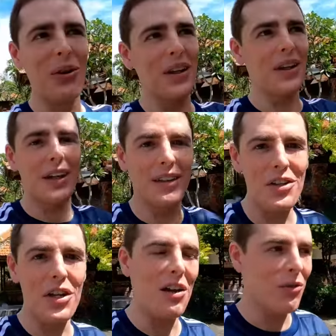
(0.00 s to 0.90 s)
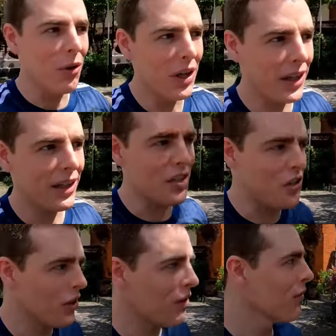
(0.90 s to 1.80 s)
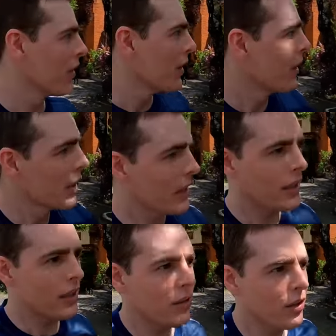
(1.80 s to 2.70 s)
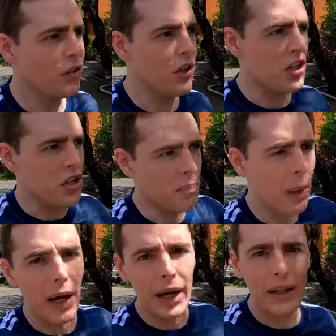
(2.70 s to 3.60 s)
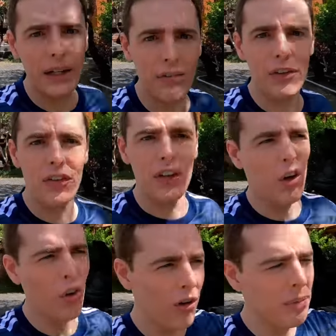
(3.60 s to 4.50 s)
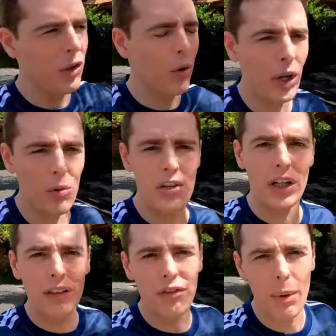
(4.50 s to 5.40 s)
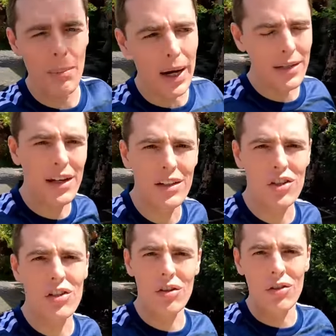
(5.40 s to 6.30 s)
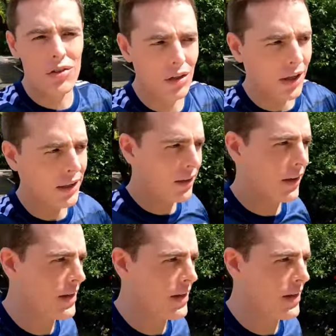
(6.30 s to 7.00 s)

know that it does have all that kind of stuff here. There's a spa and everything, although I've been going outside for my massages because they're like